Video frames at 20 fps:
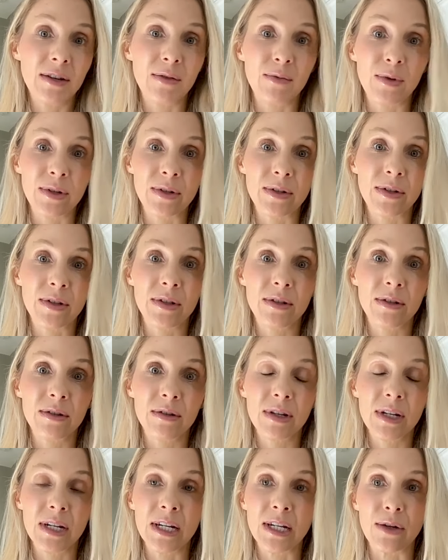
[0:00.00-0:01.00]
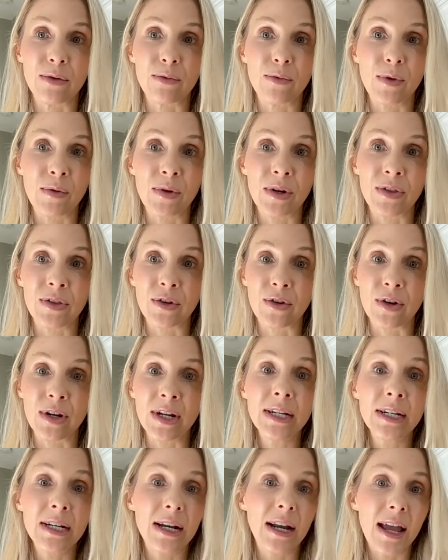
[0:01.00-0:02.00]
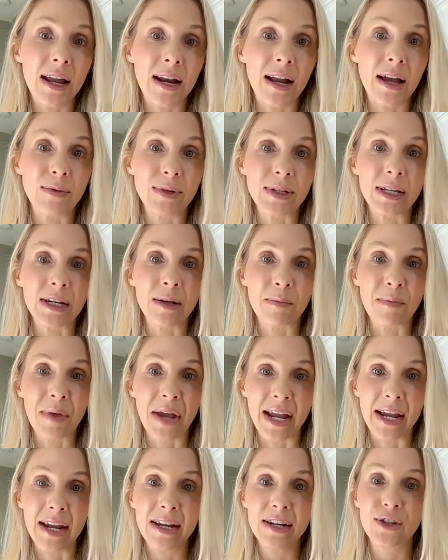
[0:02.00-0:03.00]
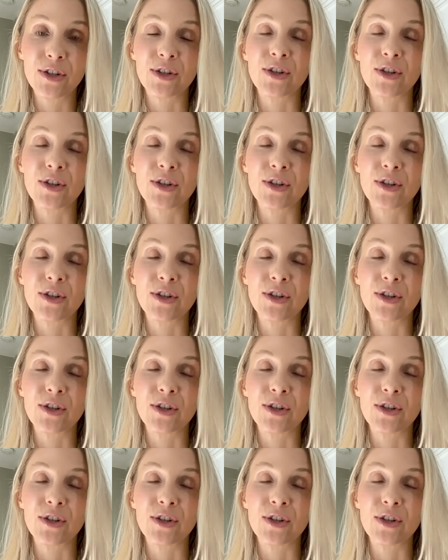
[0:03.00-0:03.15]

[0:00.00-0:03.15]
that, it was you know we were in the green, and and I was getting paid.